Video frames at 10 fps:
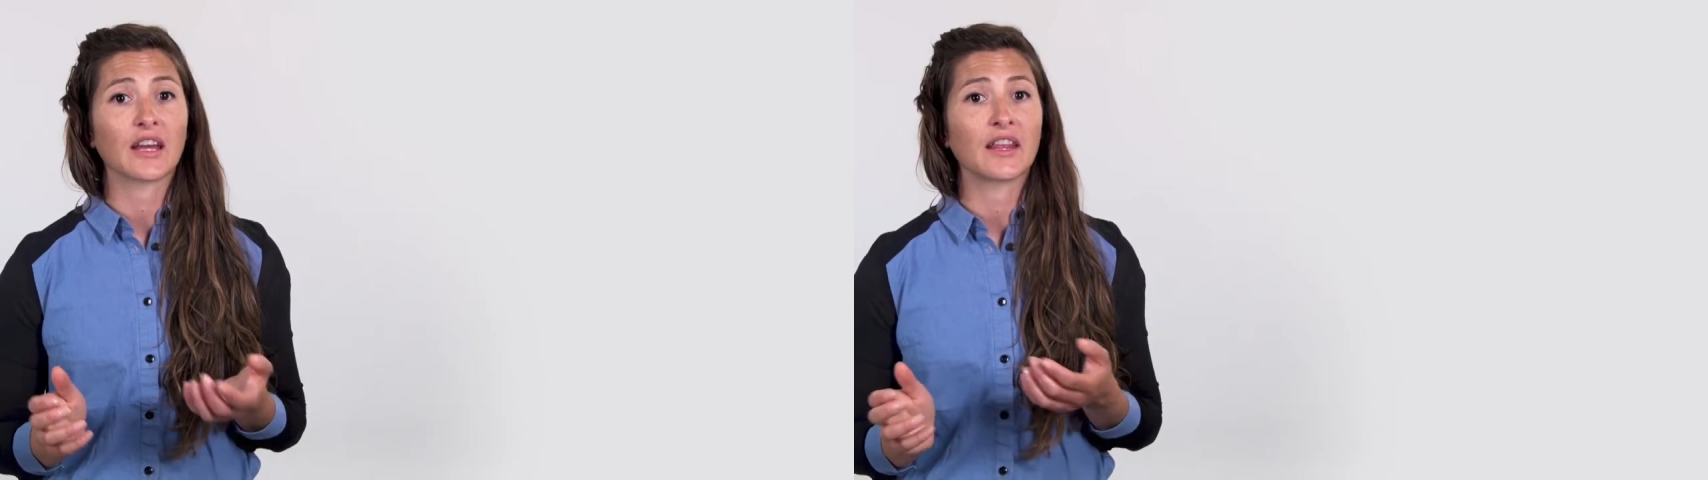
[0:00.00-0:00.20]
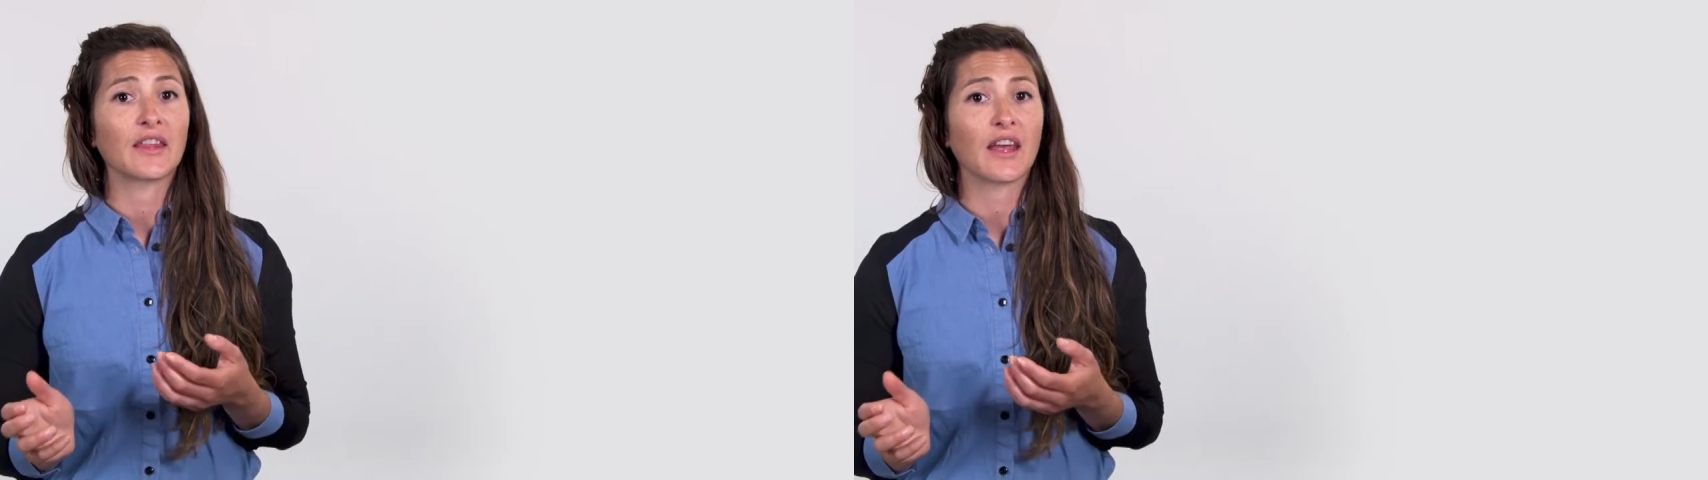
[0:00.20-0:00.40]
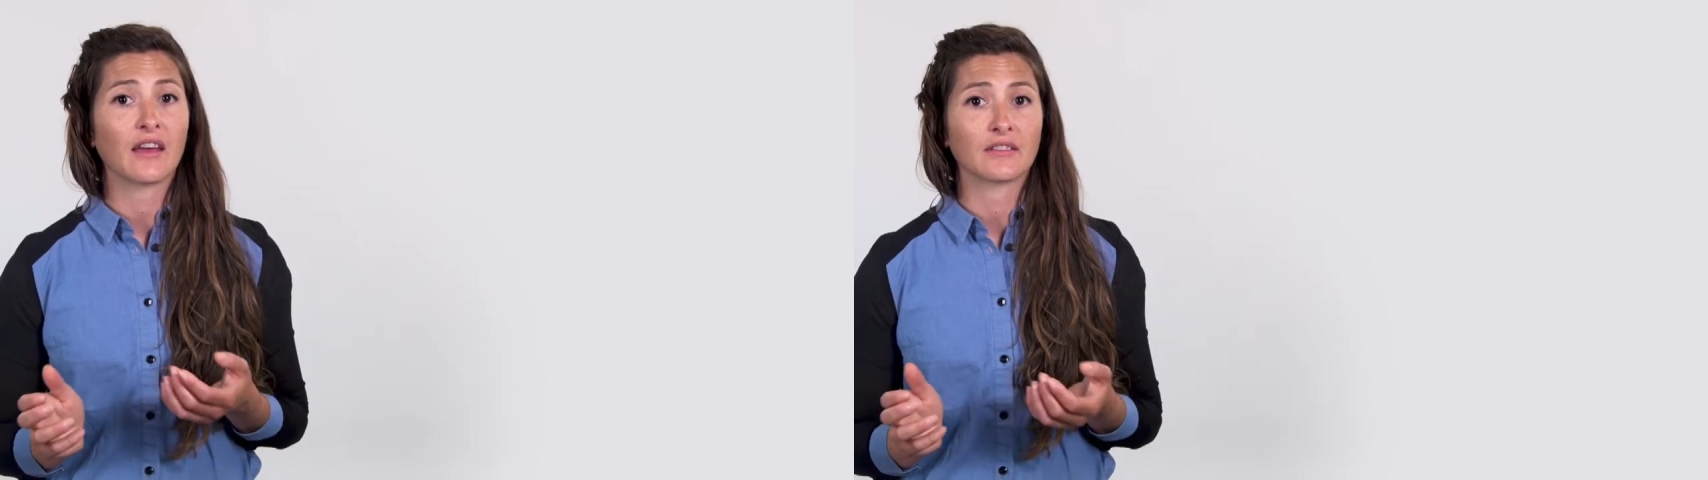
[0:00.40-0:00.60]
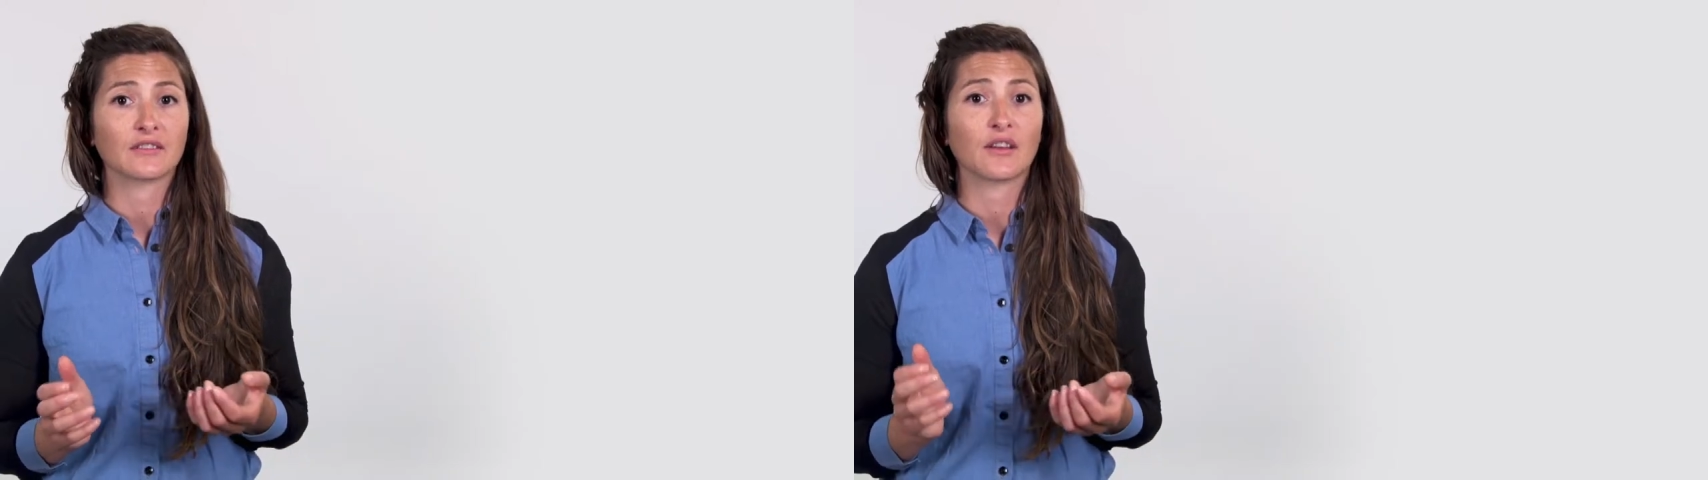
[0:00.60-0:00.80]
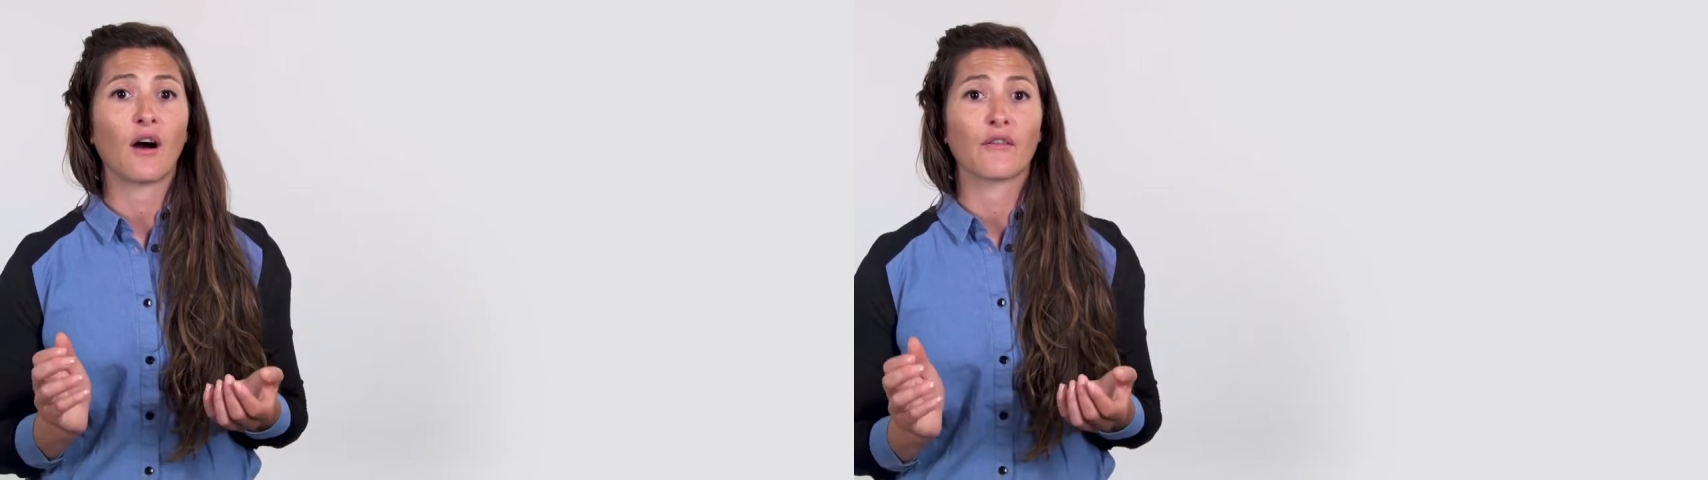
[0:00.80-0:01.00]
in the
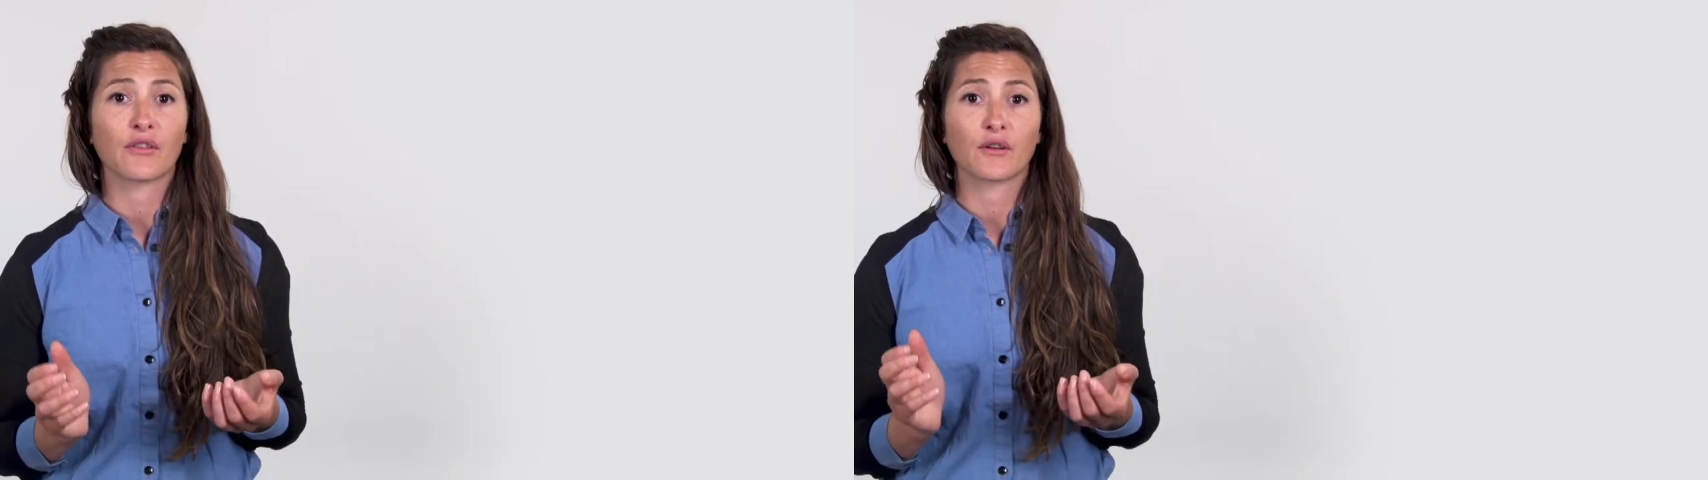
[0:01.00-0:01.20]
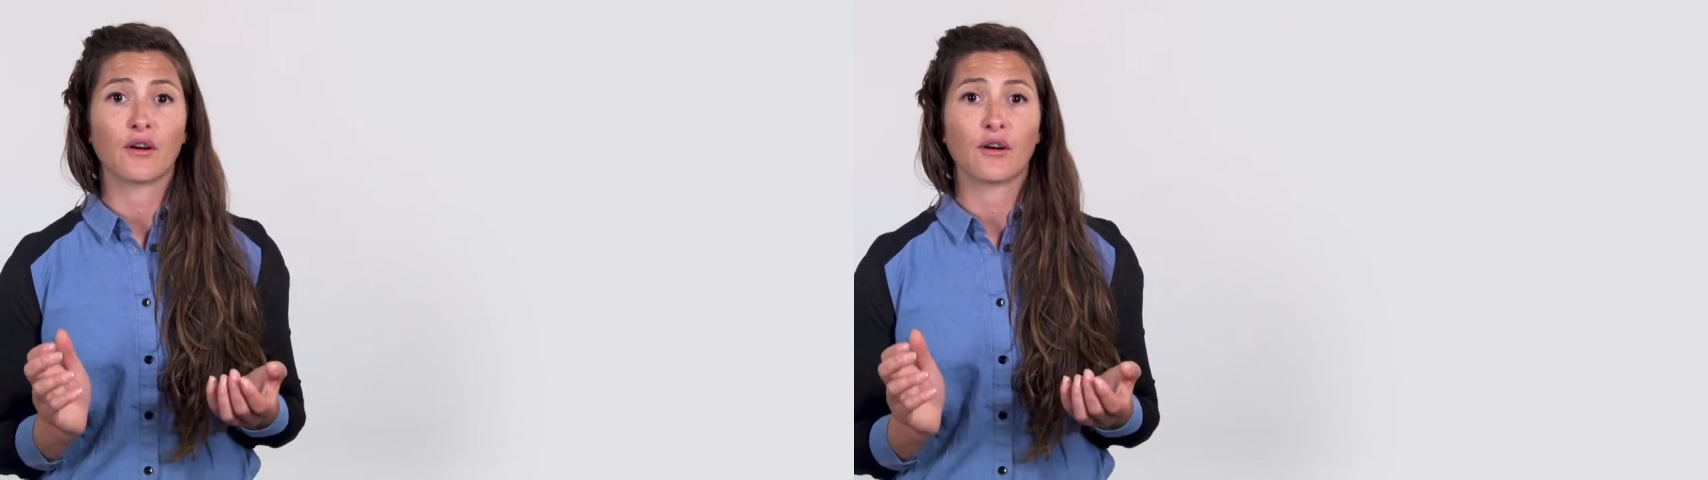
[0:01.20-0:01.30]
hands of the